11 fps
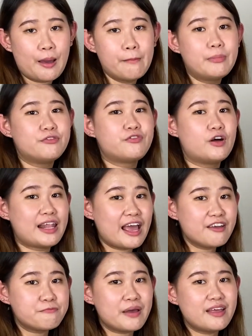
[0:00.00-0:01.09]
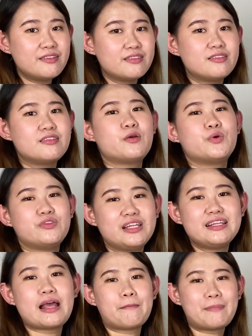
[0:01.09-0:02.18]
but for live band, they will need
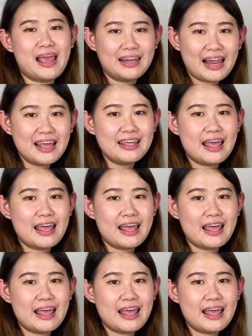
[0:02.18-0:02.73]
backline,